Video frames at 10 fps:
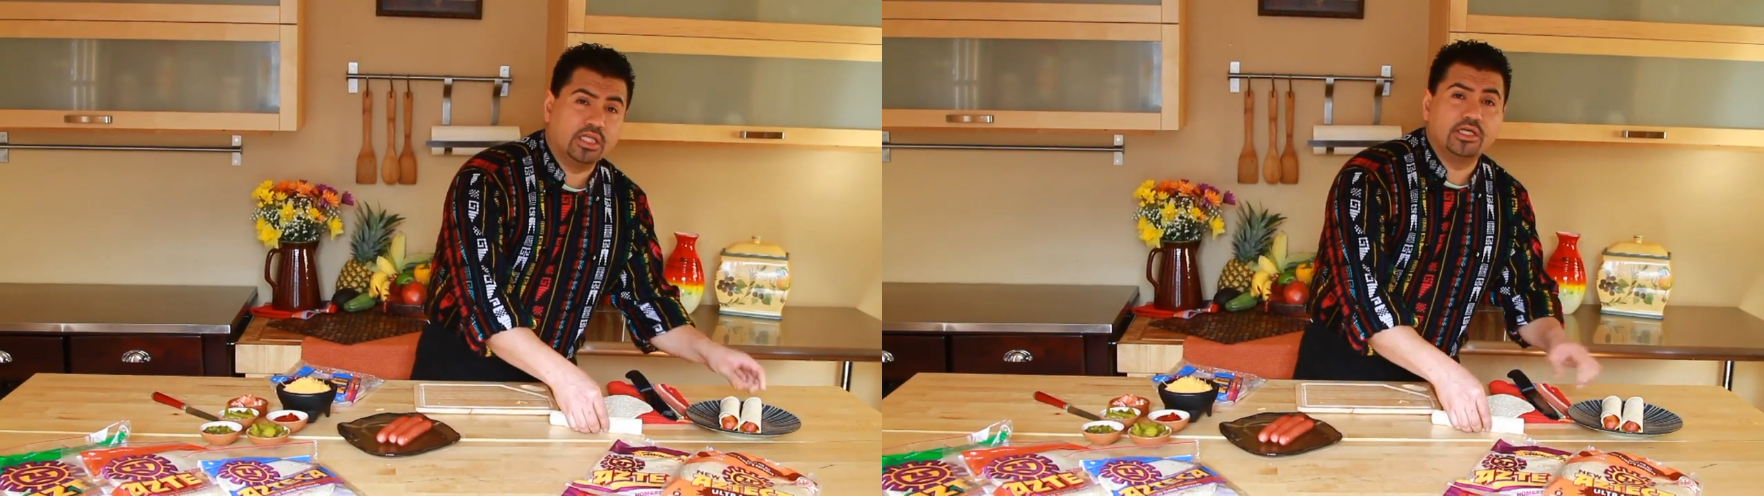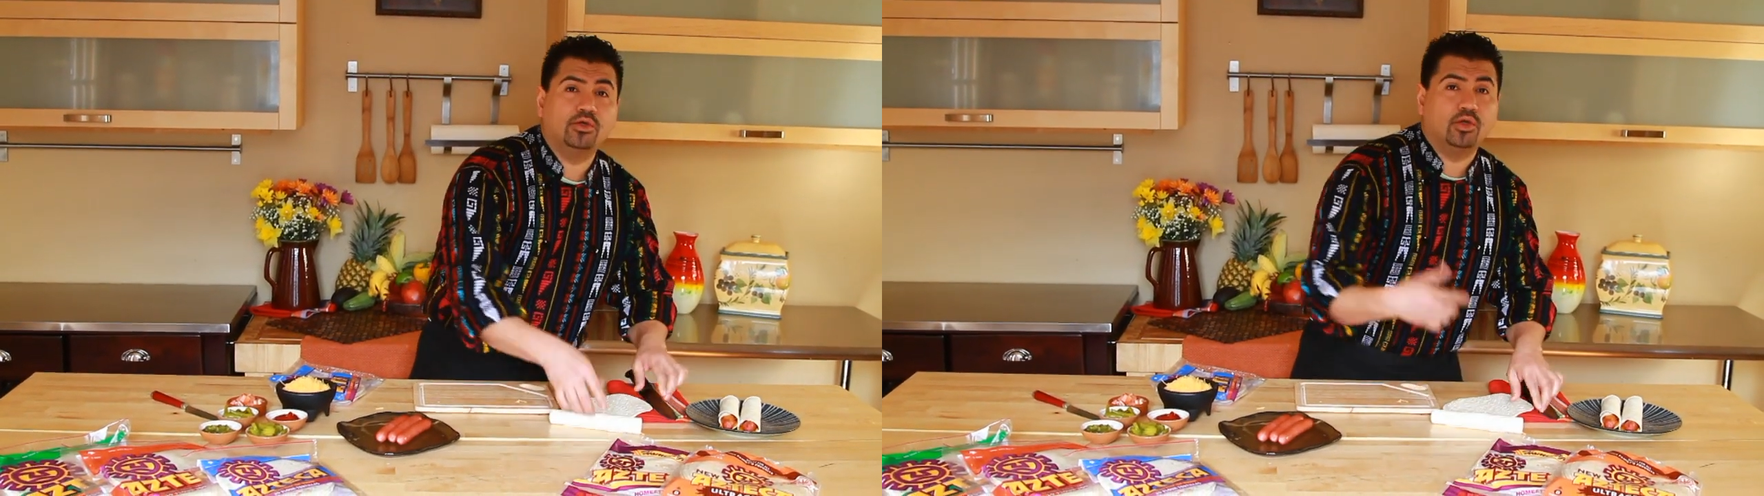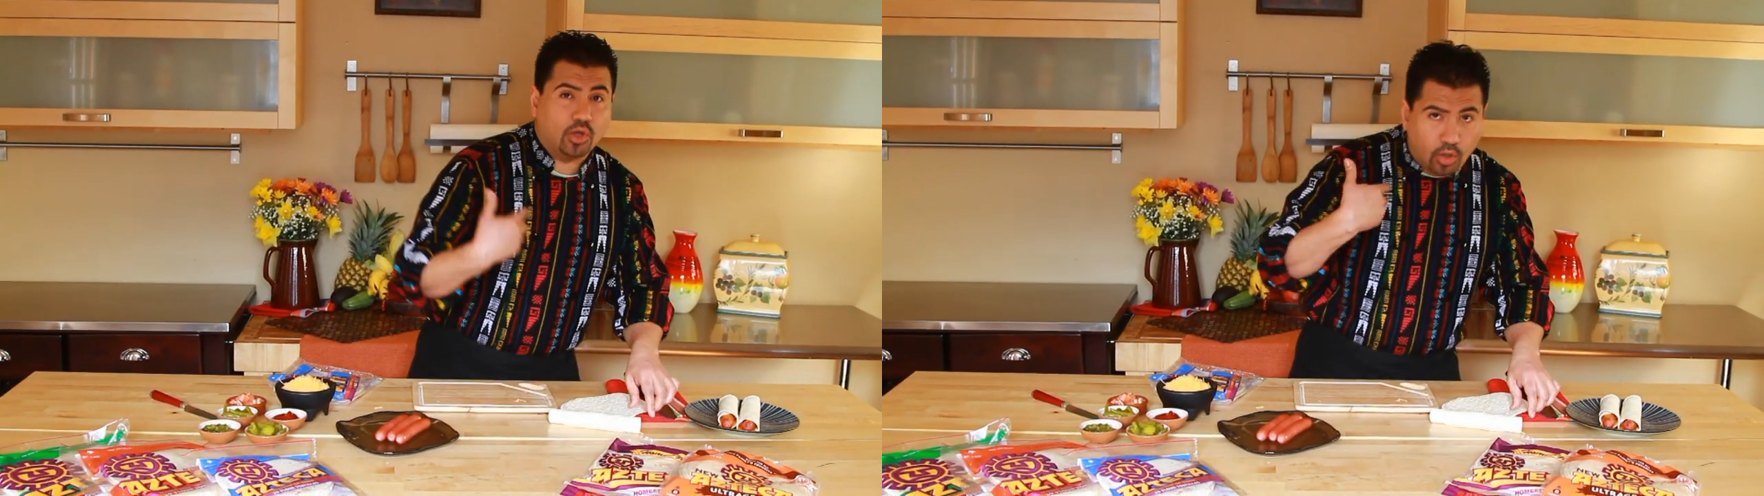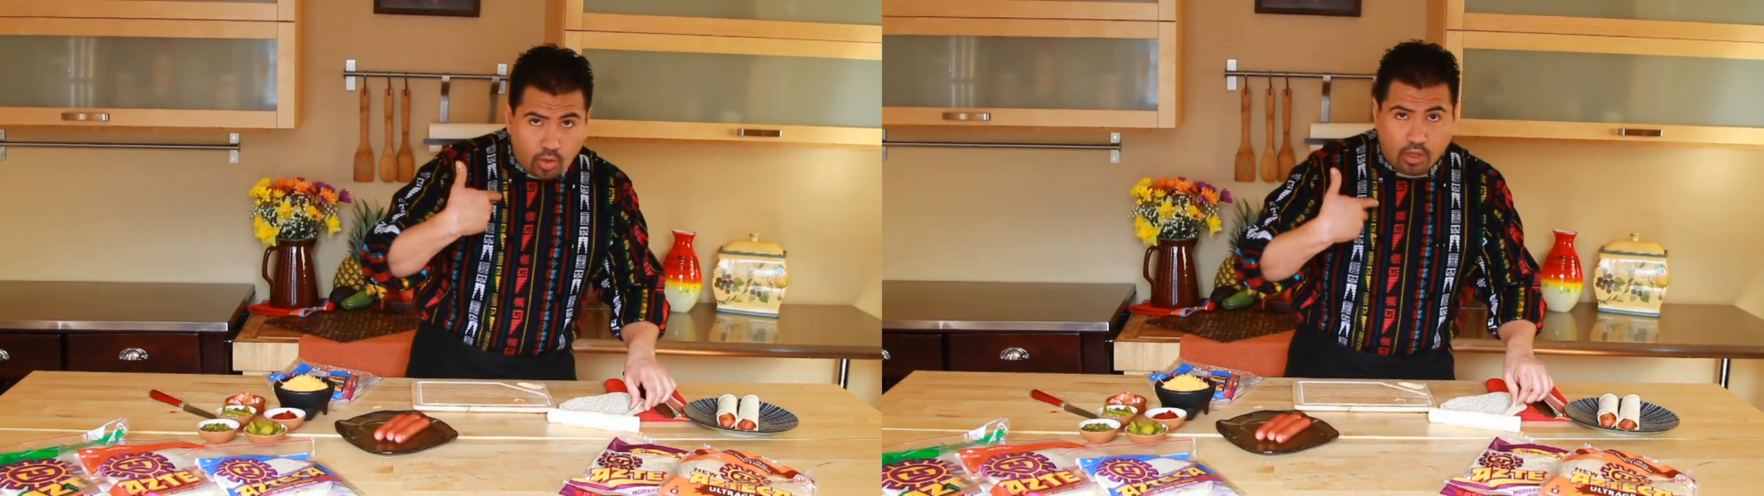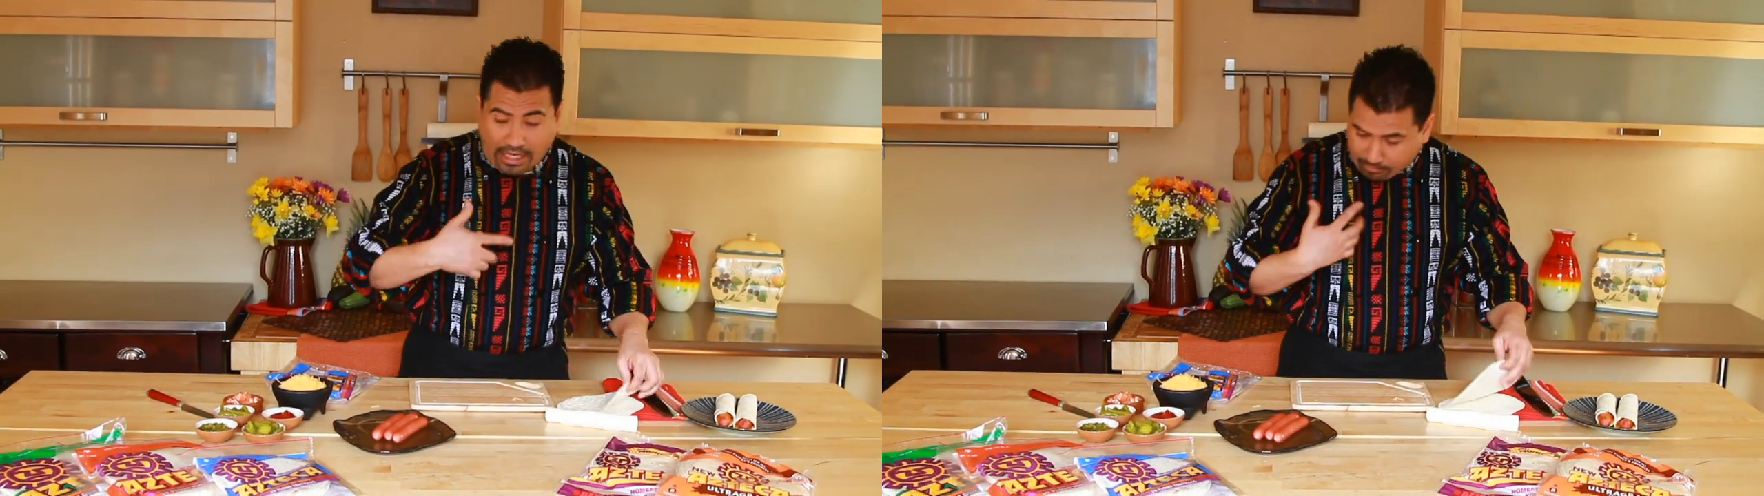a little
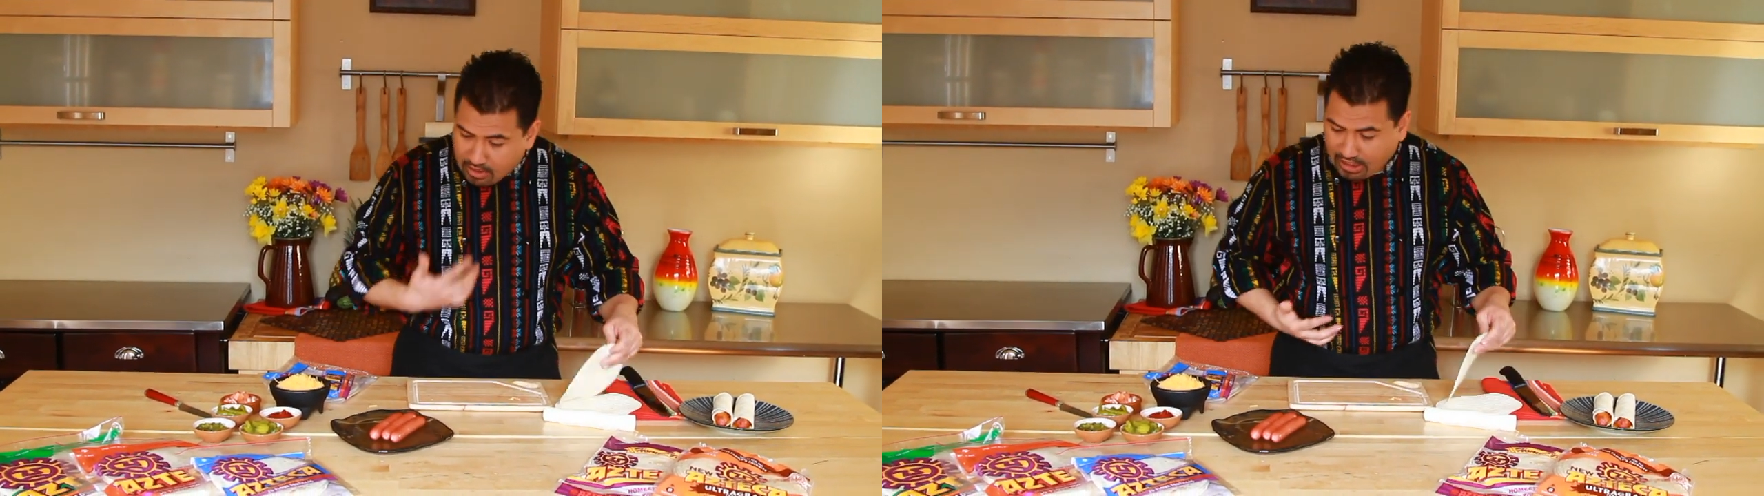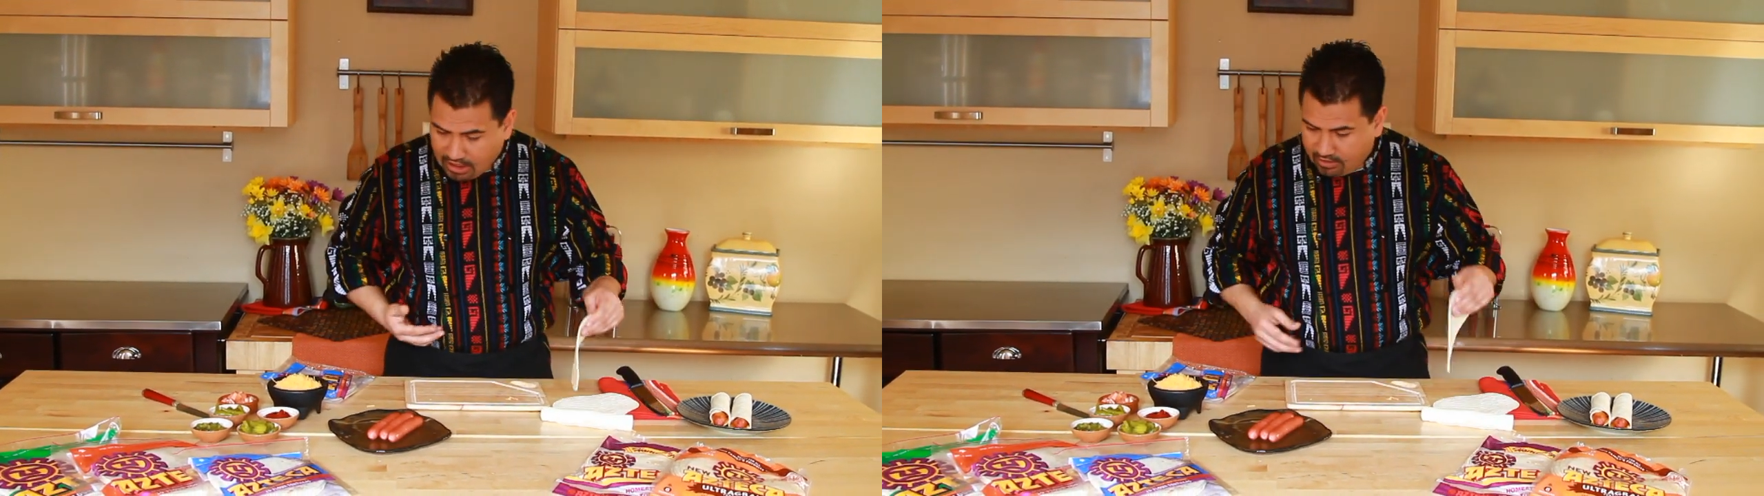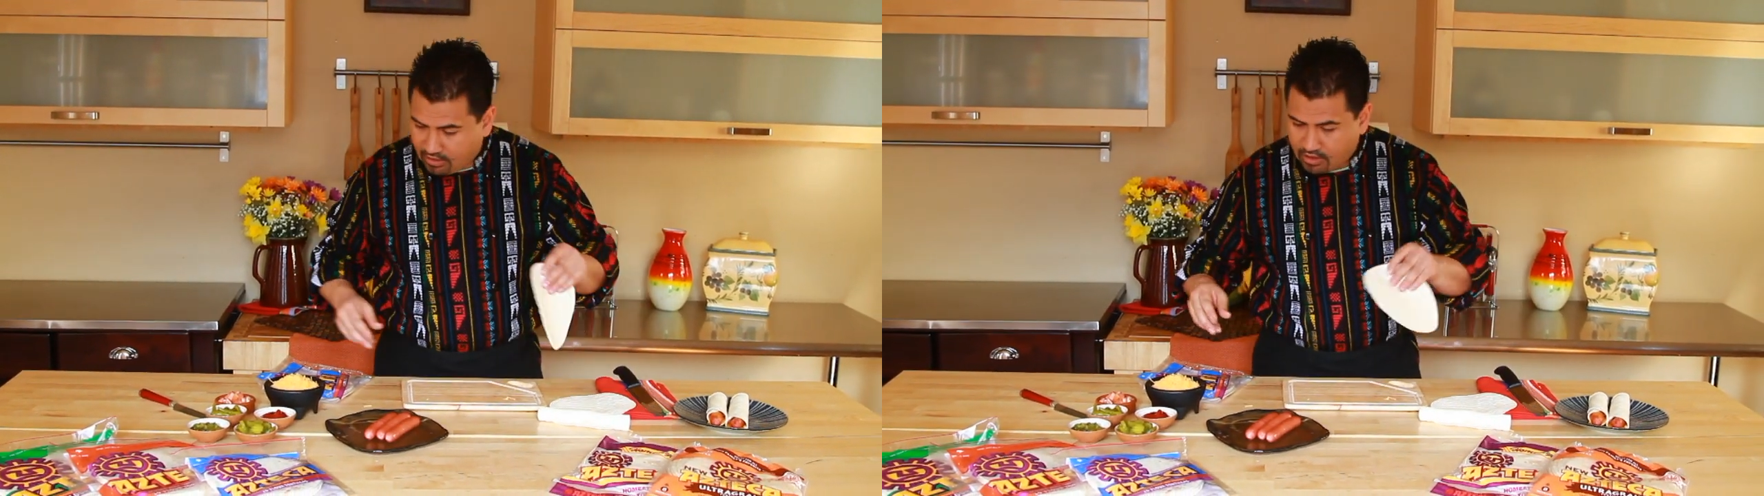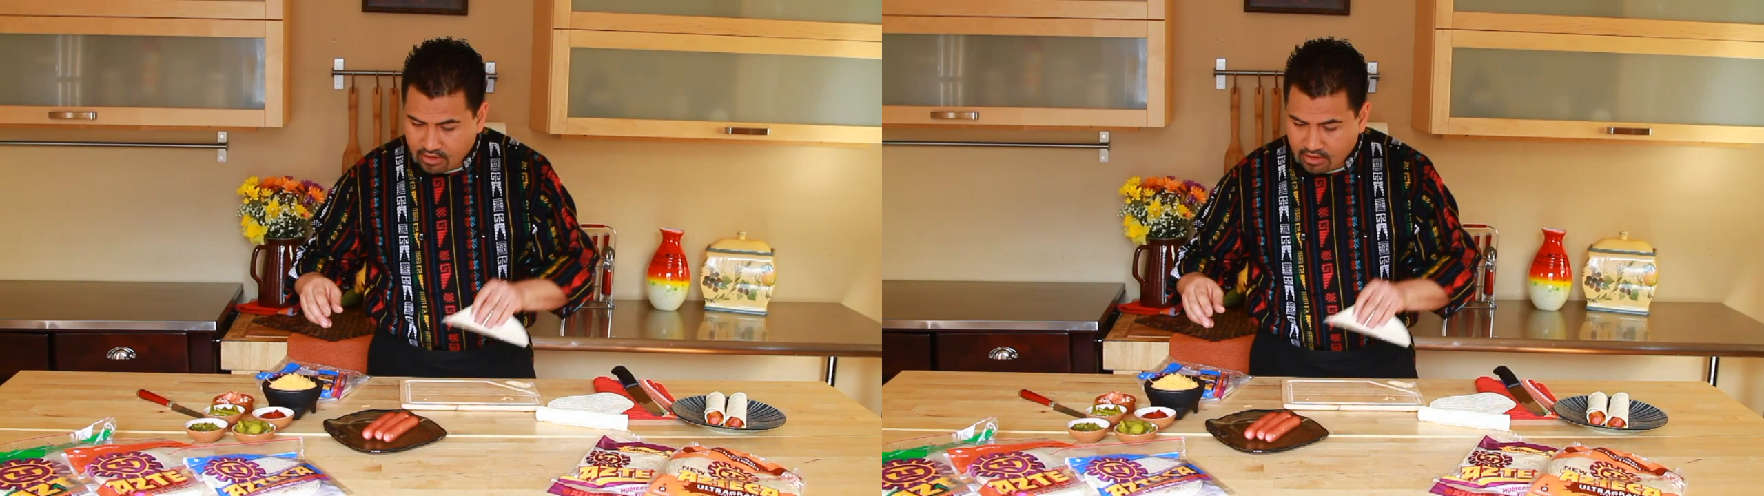local like me,